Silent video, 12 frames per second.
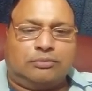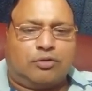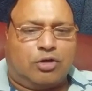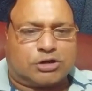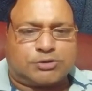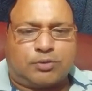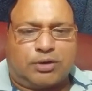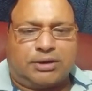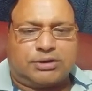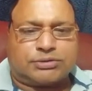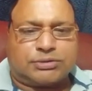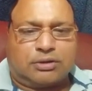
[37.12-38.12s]

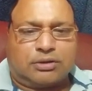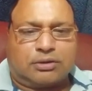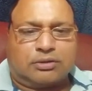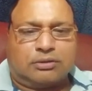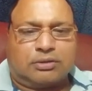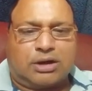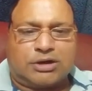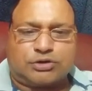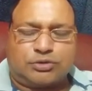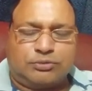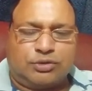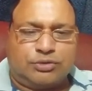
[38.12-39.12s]
correspondence or
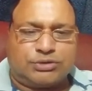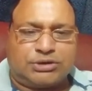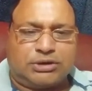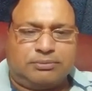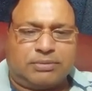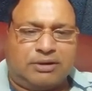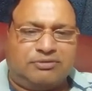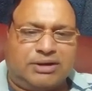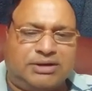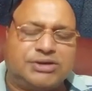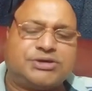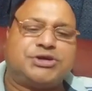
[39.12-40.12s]
classroom coaching by
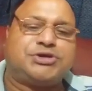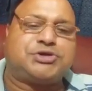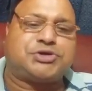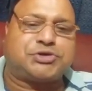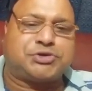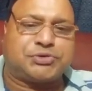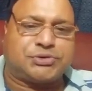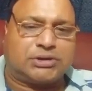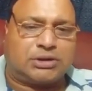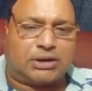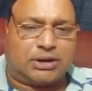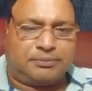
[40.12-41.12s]
various
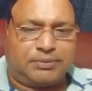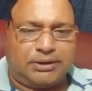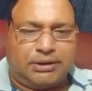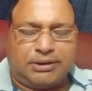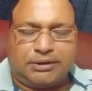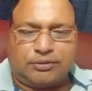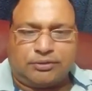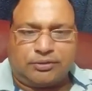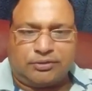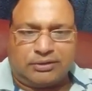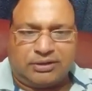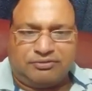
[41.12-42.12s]
institutions like Brilliant
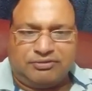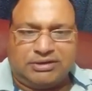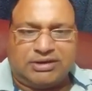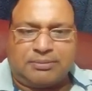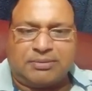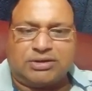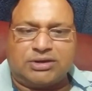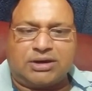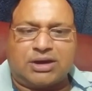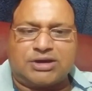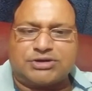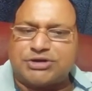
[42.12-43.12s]
Tutorial, Vidya Mandir
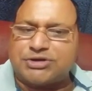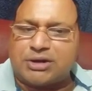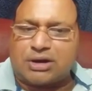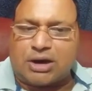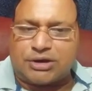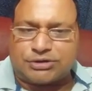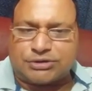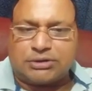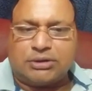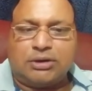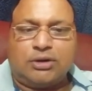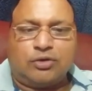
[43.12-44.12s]
classes, Akash,
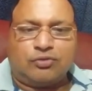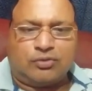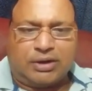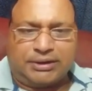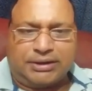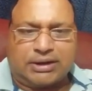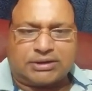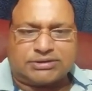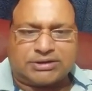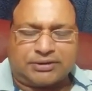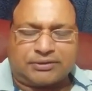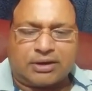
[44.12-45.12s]
Vani,
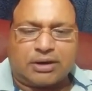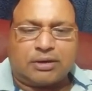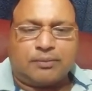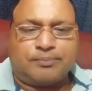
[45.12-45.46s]
etc.